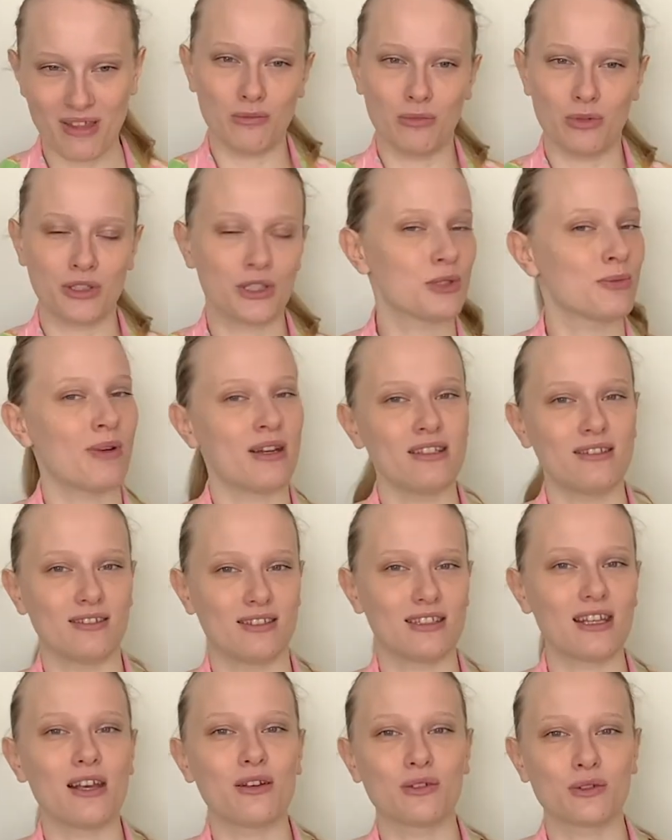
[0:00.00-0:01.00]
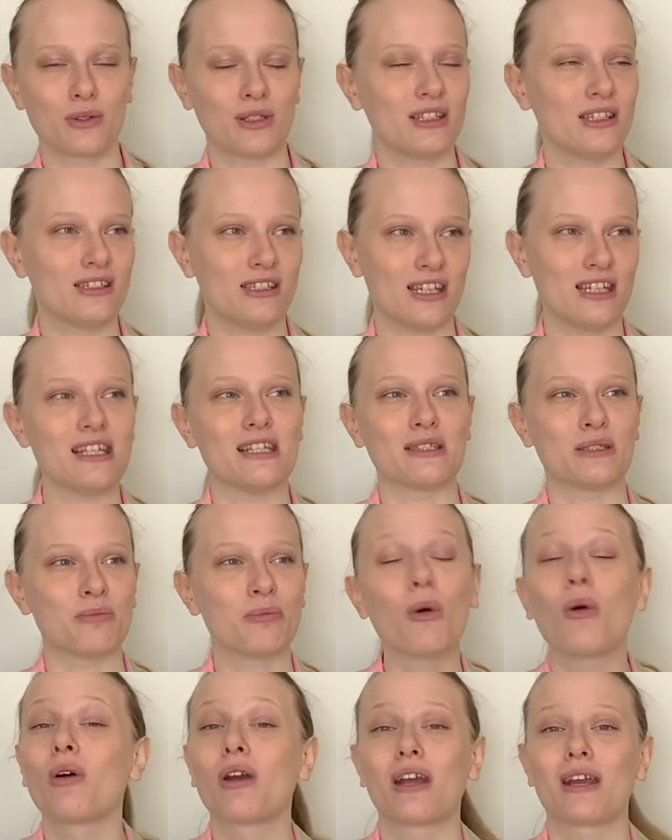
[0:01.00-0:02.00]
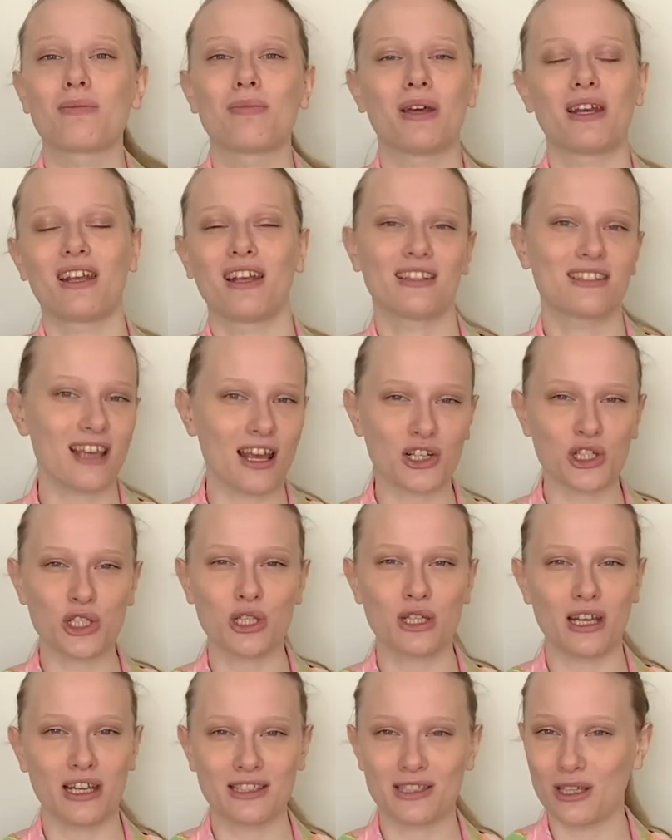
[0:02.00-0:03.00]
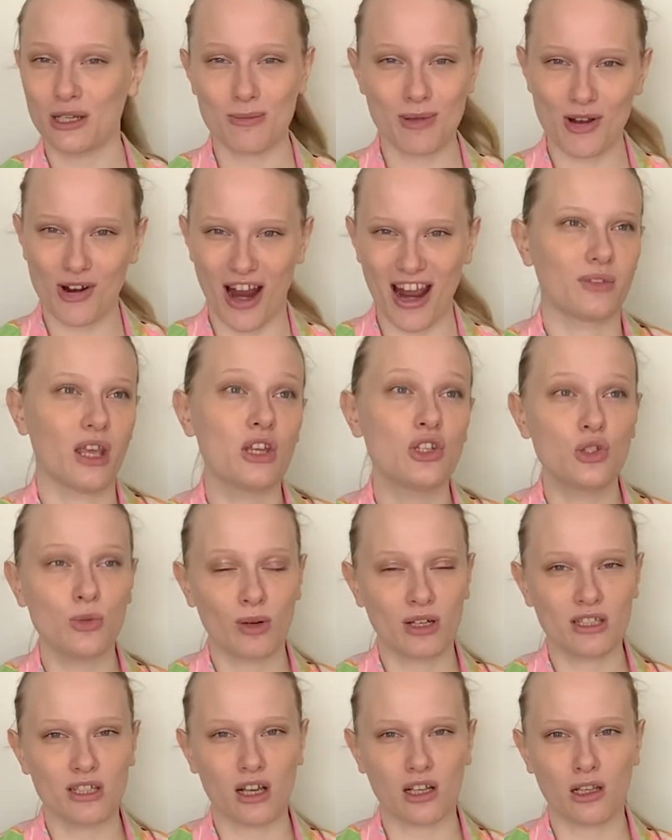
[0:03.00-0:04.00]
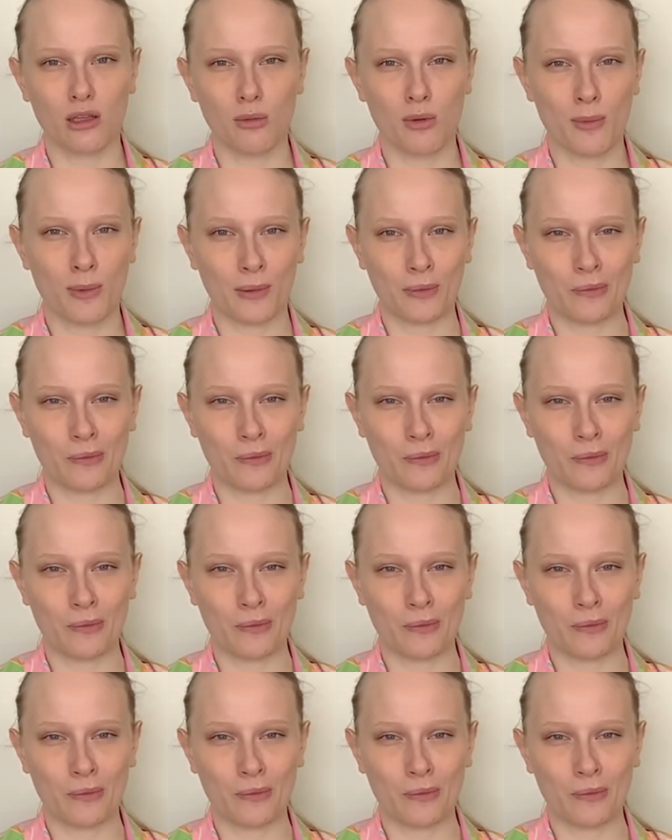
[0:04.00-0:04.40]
which might sound really tedious and boring, but it's going to be great. I do want to talk a little bit